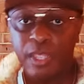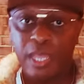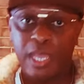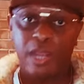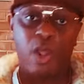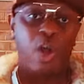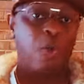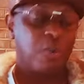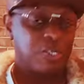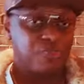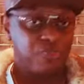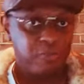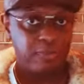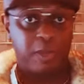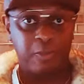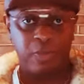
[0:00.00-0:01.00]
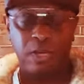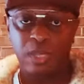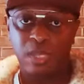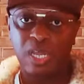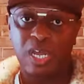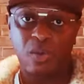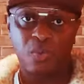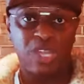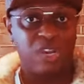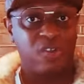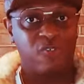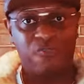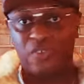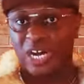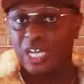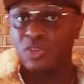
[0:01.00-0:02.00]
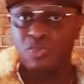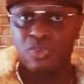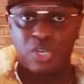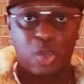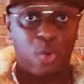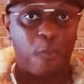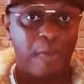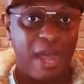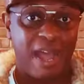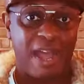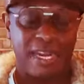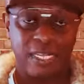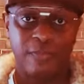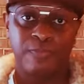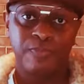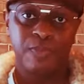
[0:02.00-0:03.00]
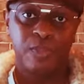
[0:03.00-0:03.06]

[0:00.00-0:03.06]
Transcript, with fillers: And always remember, we don't follow nobody.